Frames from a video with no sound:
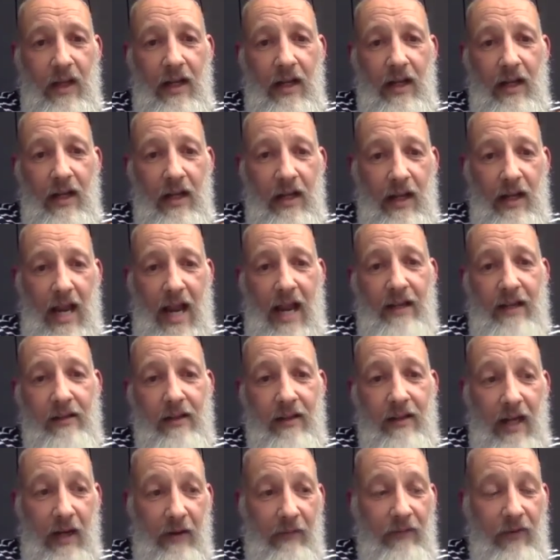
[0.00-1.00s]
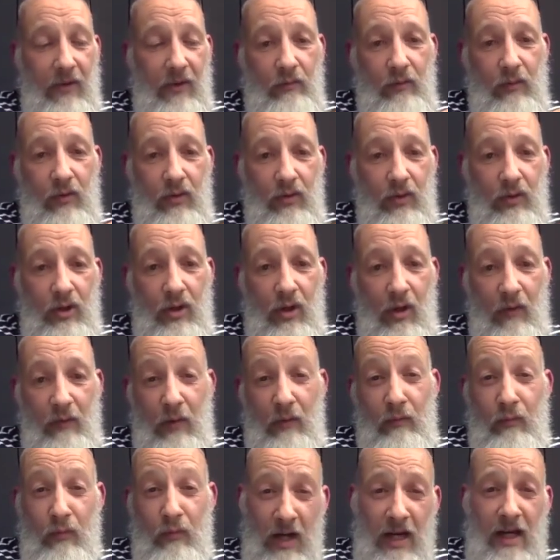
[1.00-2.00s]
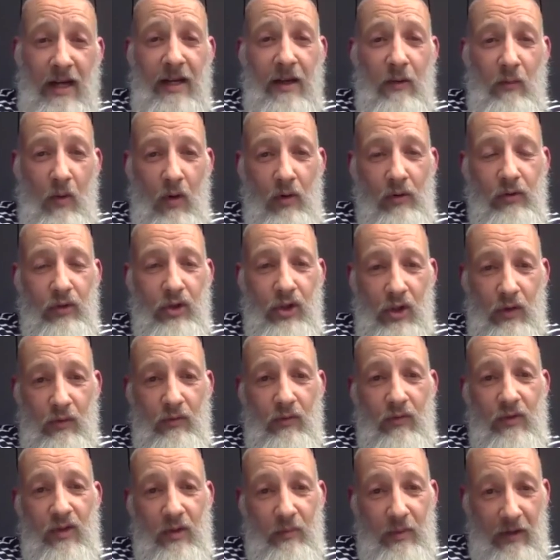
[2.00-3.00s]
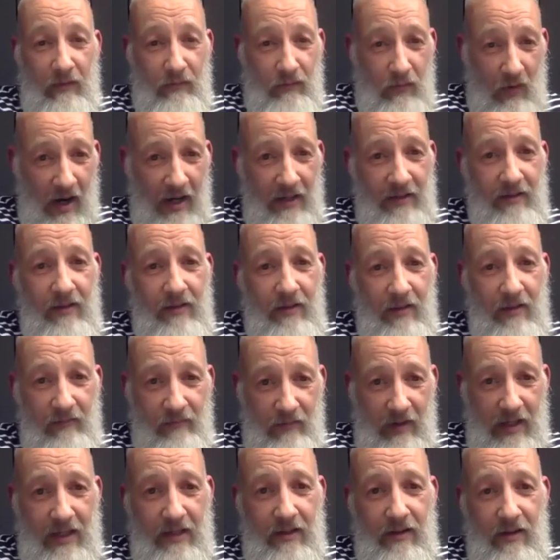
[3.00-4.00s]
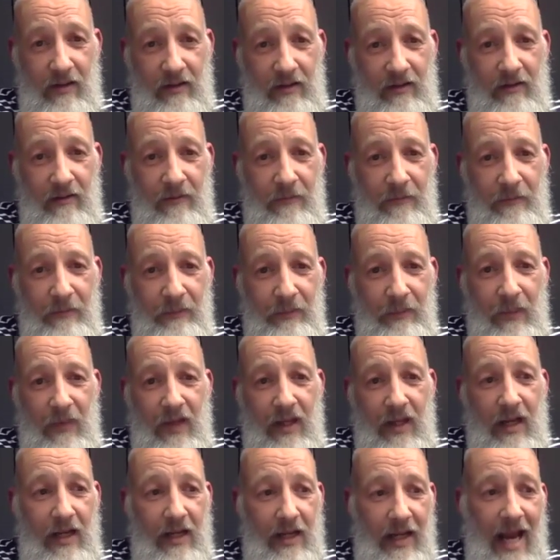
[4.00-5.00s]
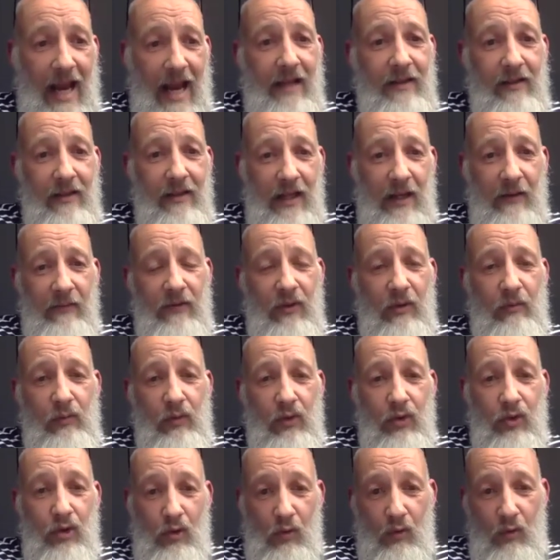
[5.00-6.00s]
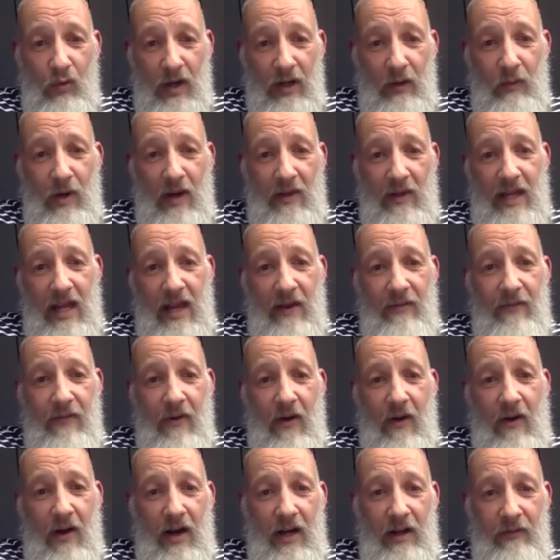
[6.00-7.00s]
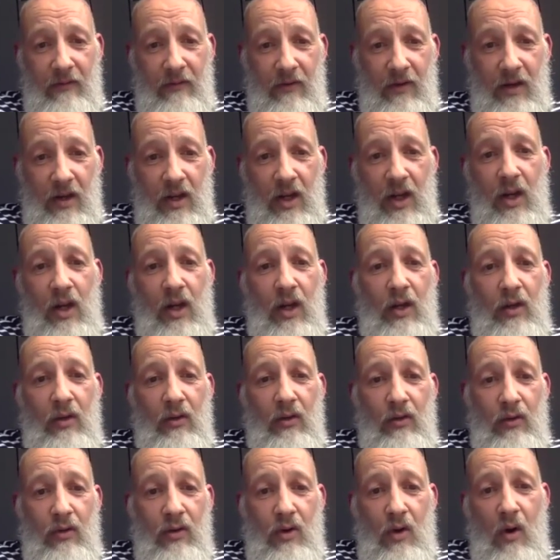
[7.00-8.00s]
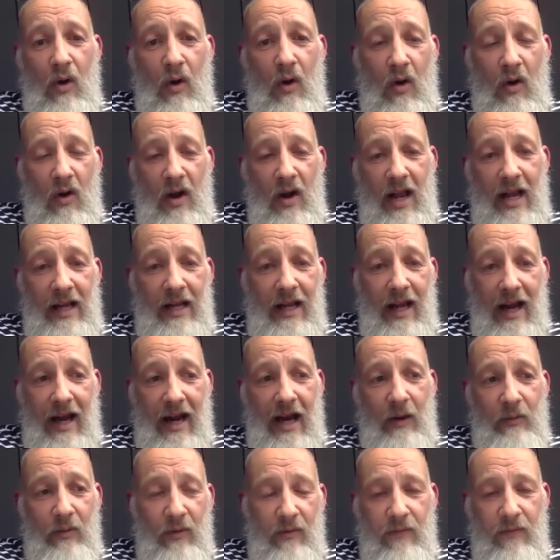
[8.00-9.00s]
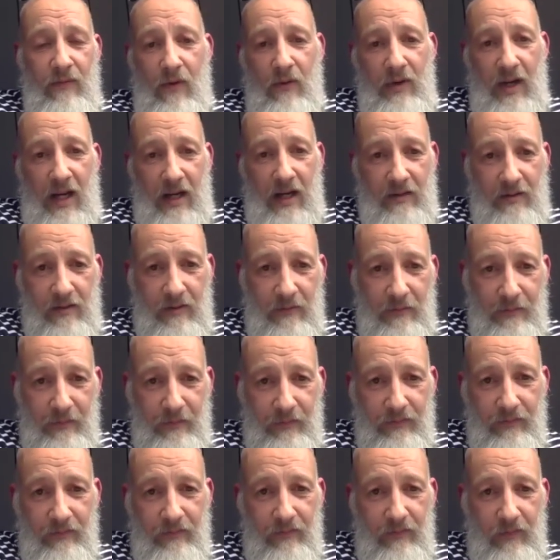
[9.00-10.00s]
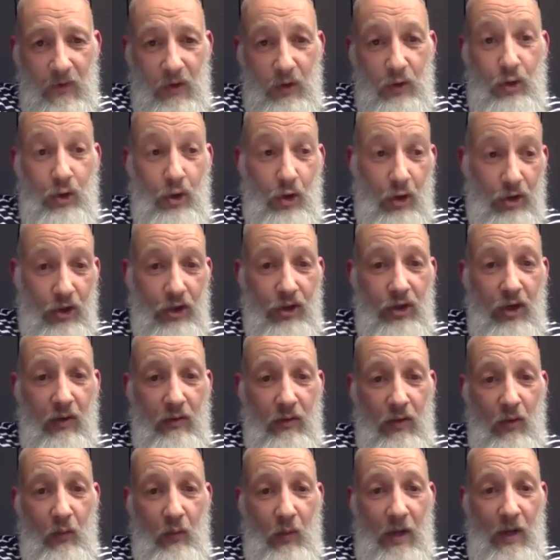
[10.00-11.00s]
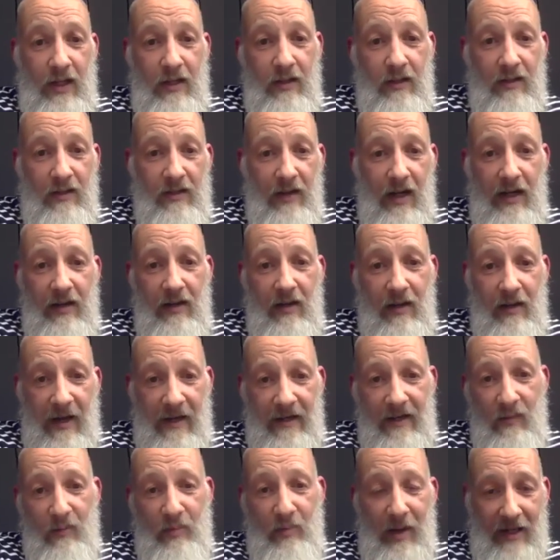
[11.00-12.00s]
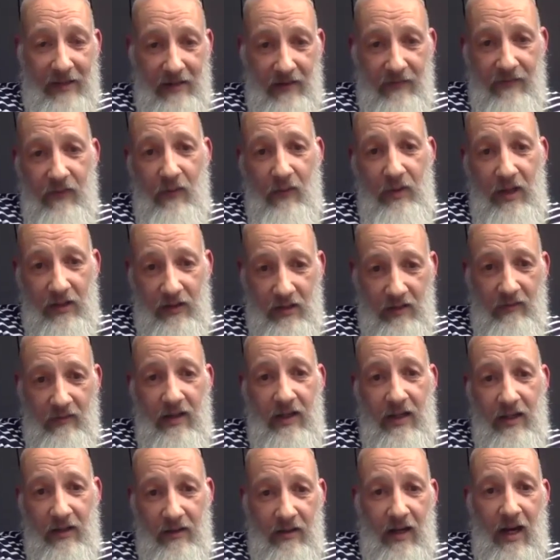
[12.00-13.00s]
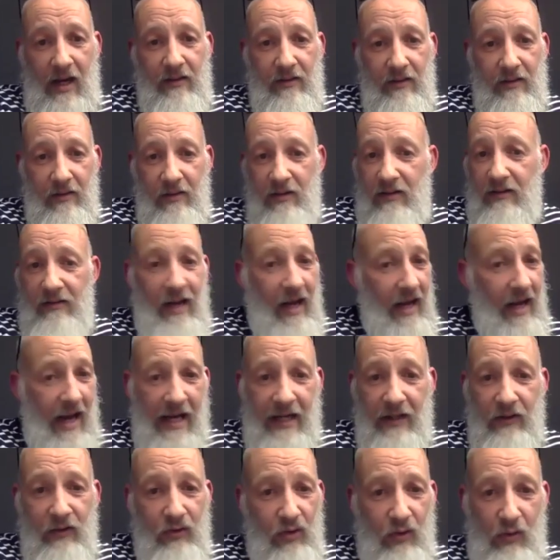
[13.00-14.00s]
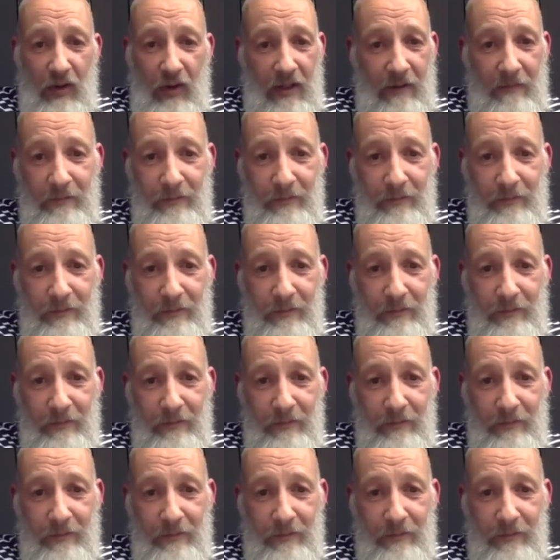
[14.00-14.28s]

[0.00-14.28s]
let's give them, you know, if we really want children to be writers and readers, let's give them joy when they're five, yeah. not an hour of phonics just so that we can say that they can pass a phonic screening test because that ain't joy.